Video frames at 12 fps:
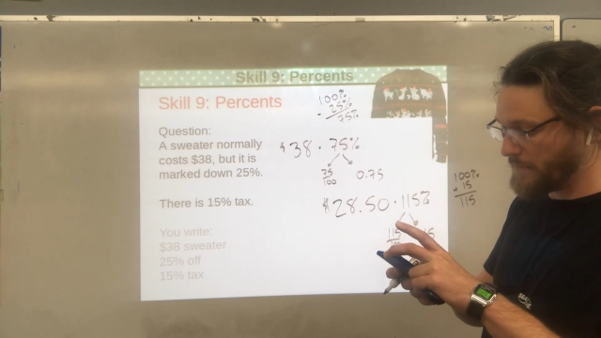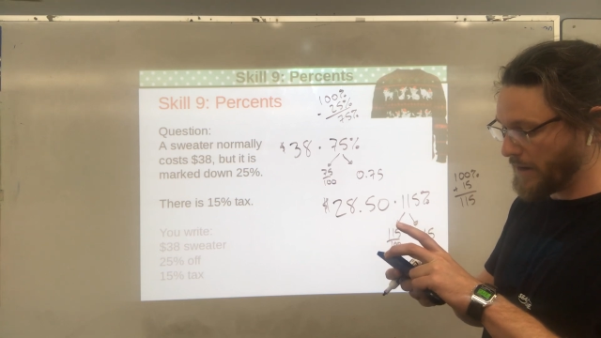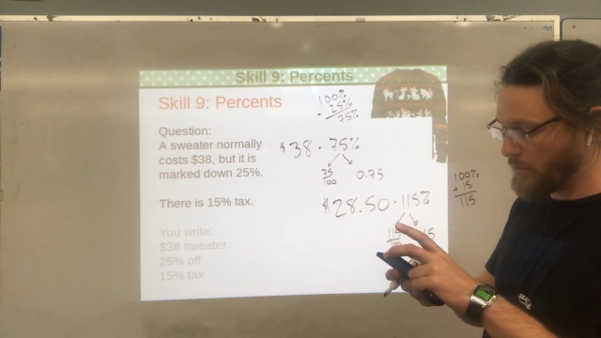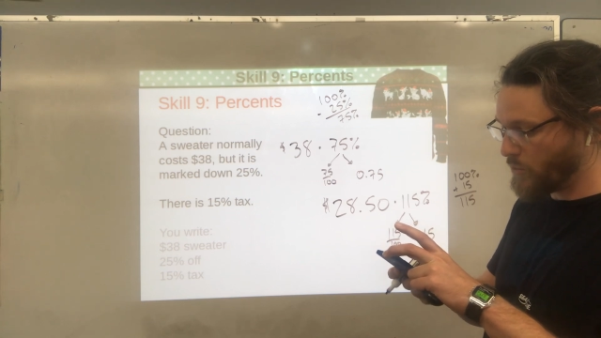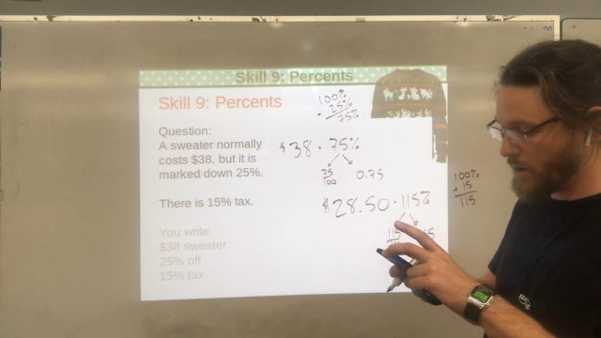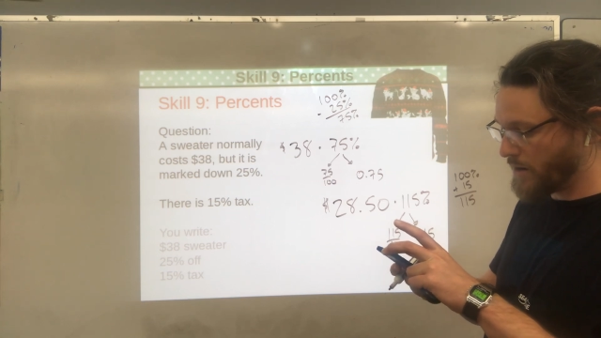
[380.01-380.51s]
it
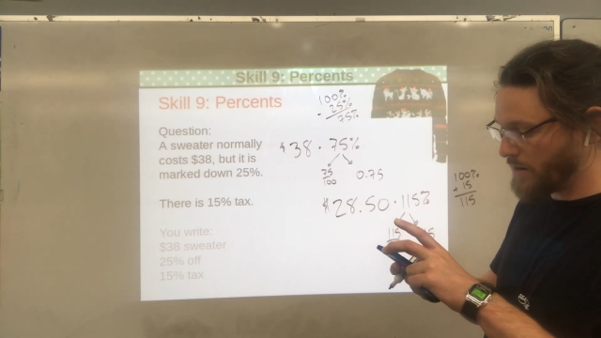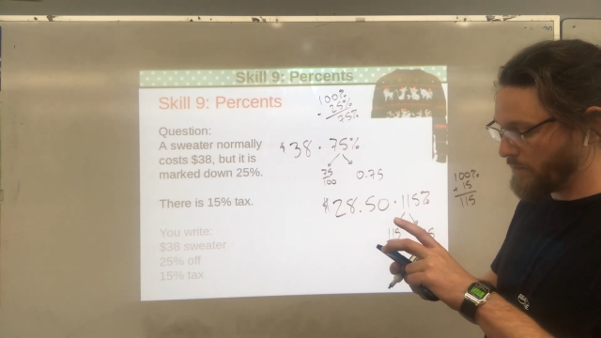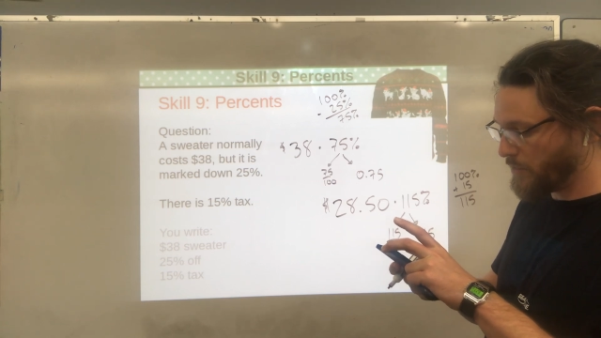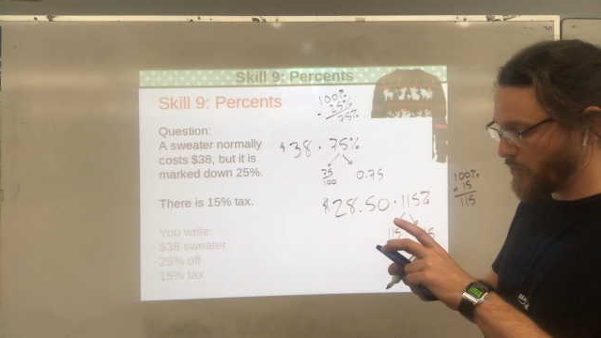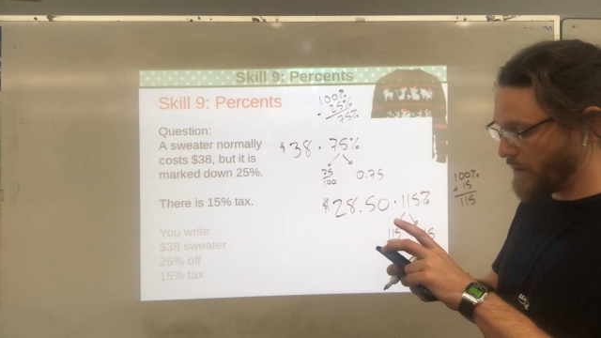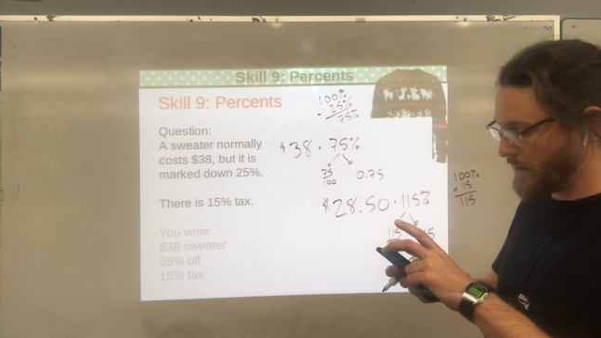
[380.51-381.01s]
by
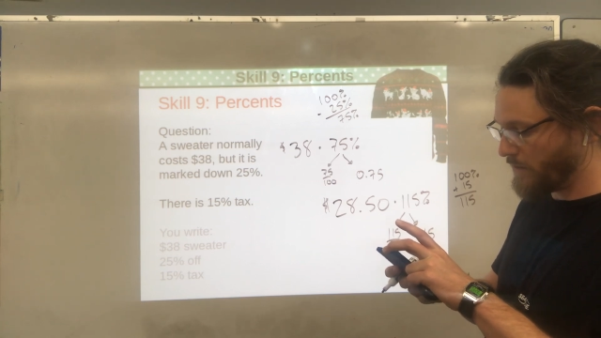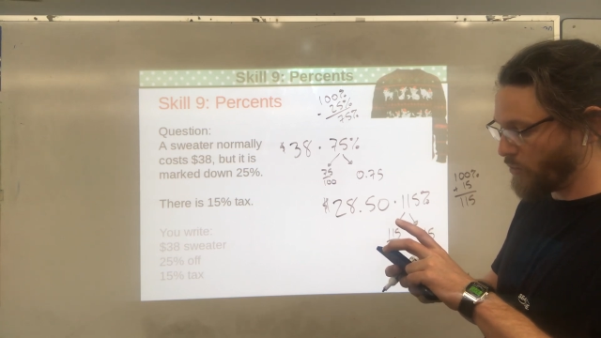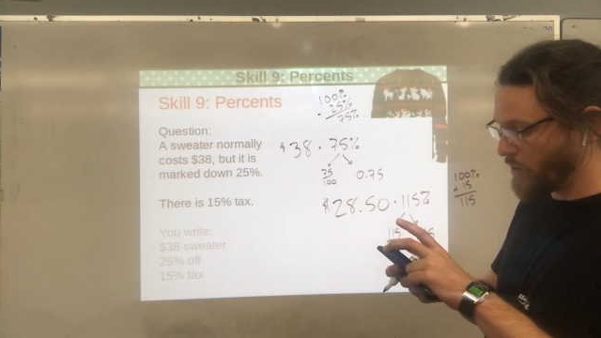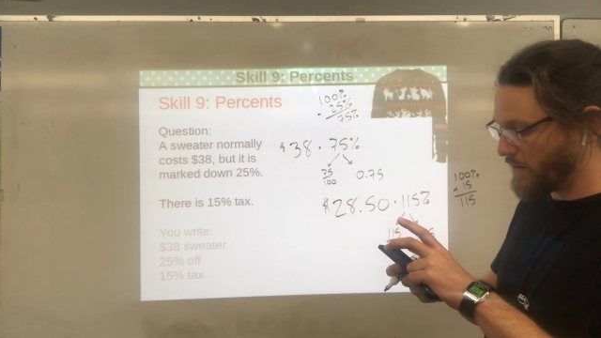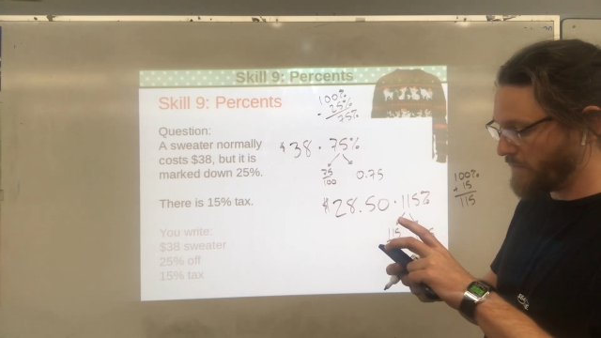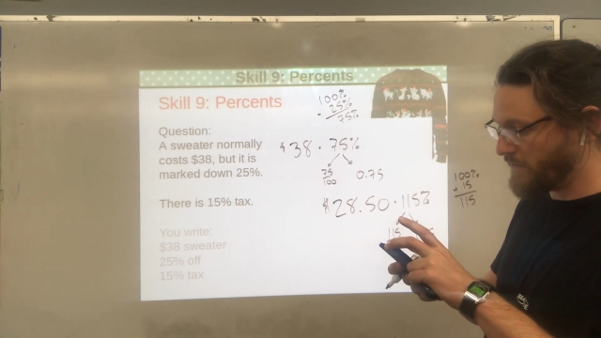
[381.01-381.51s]

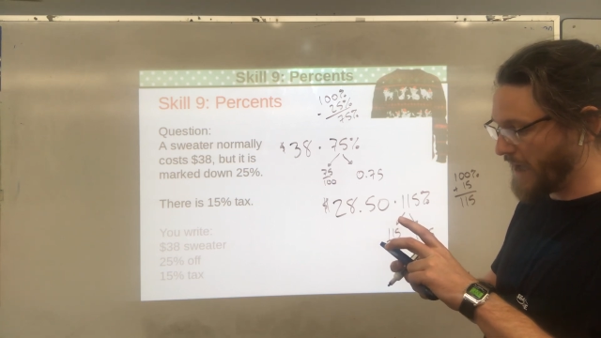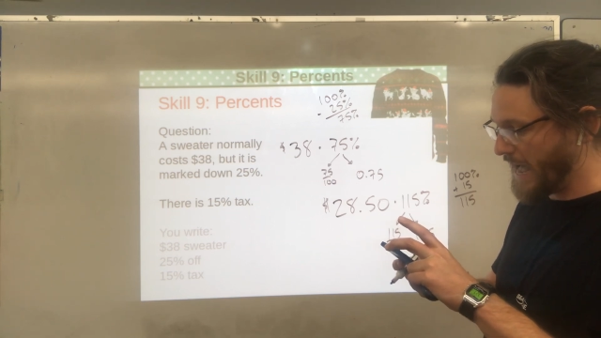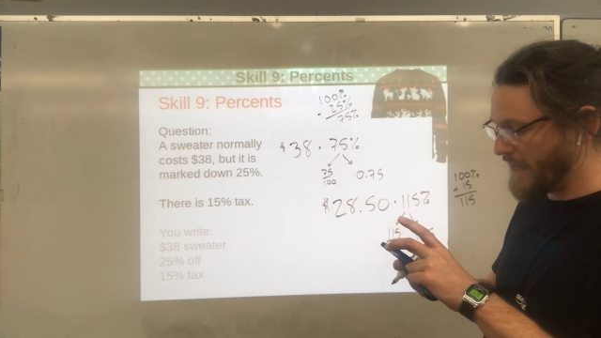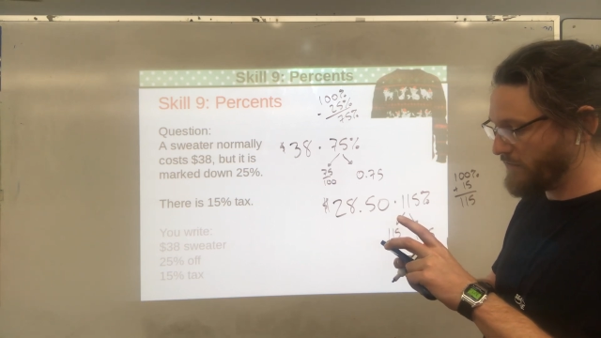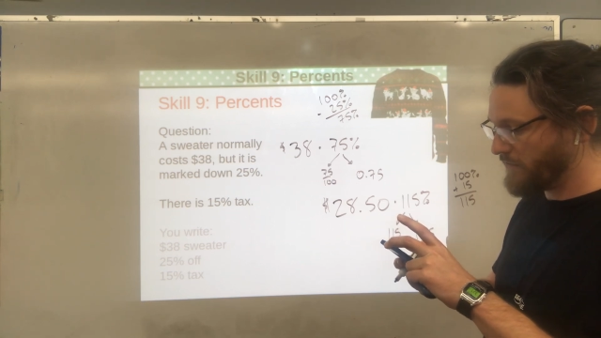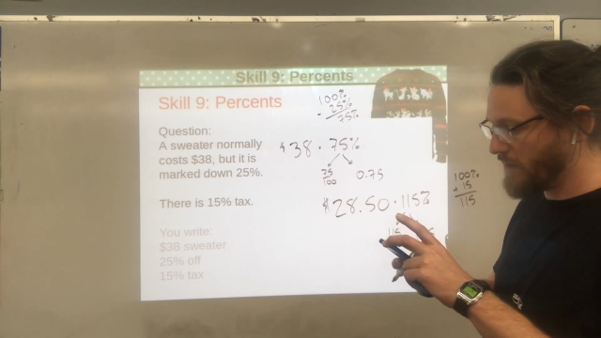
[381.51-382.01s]

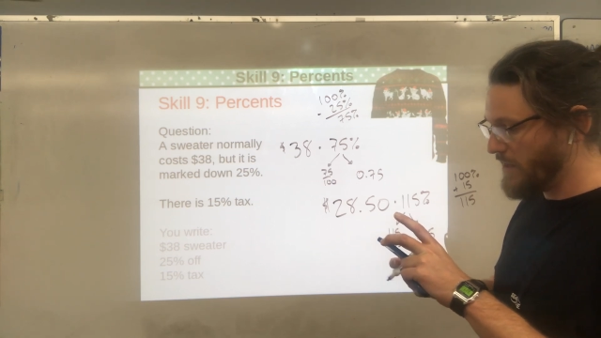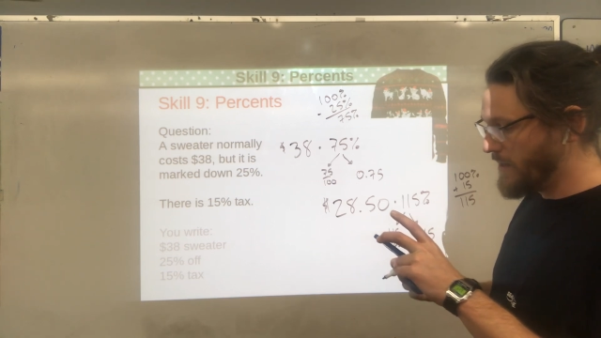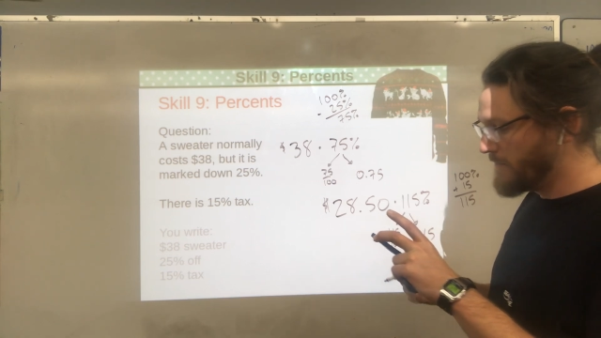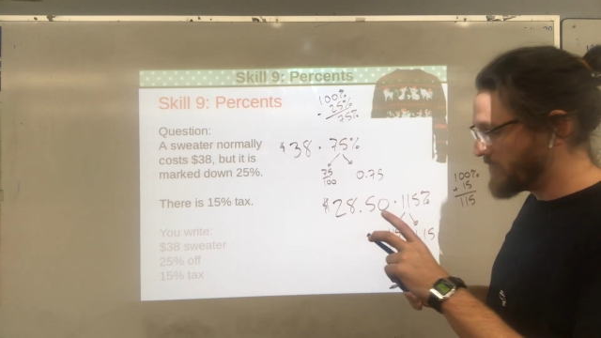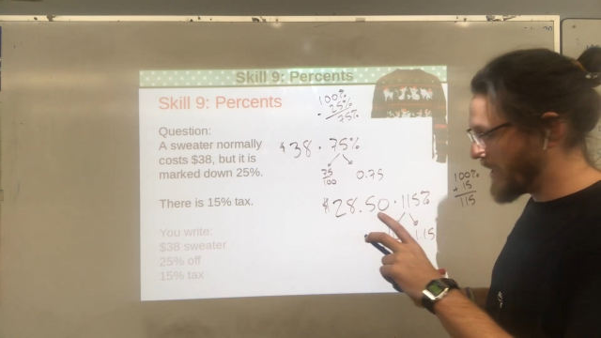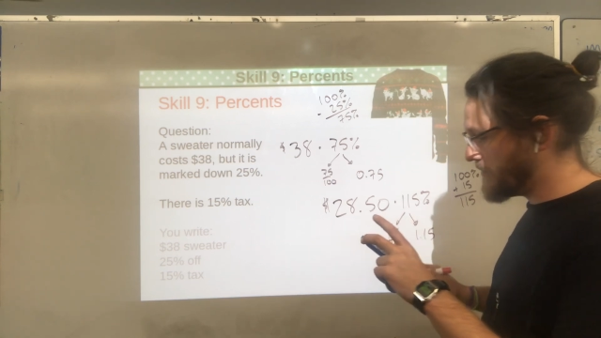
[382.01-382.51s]
1.15,
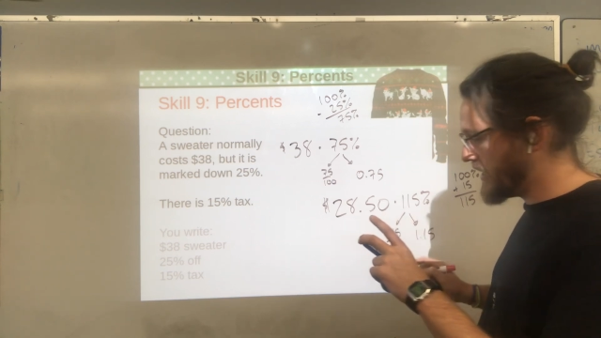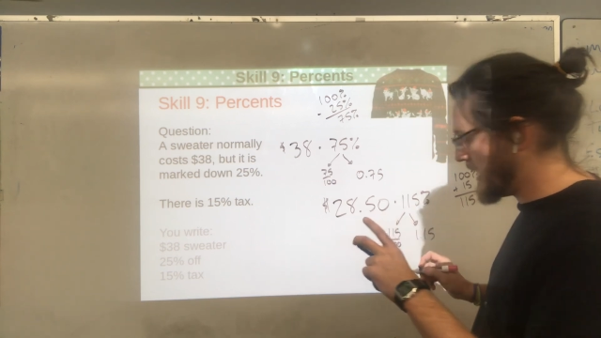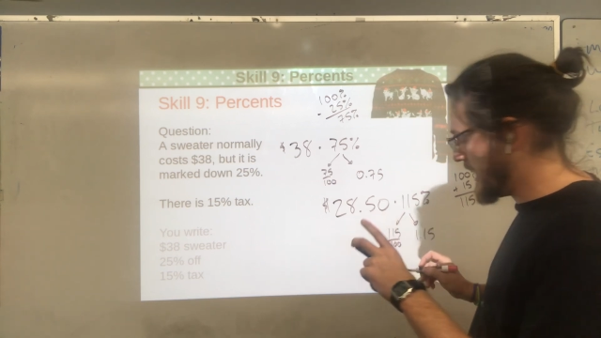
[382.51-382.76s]
I'm going to